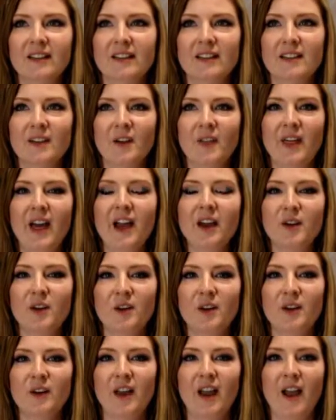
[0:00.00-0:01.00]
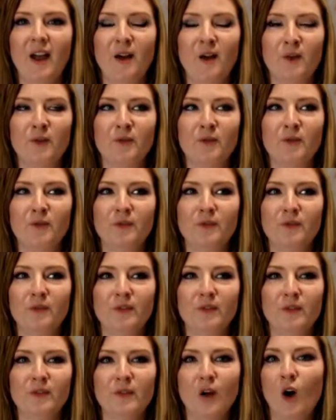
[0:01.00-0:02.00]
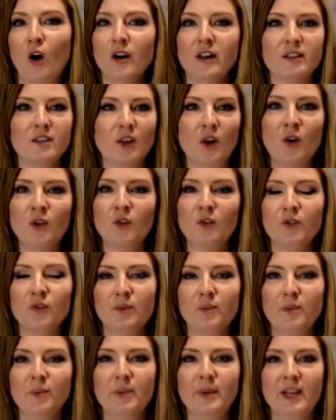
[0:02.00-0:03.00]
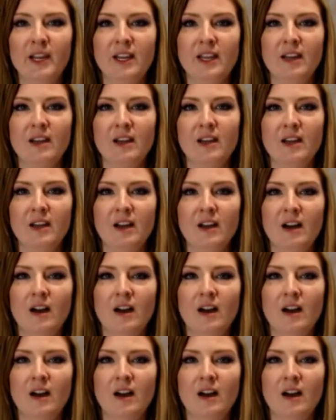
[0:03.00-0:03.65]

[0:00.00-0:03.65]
That could have on its own been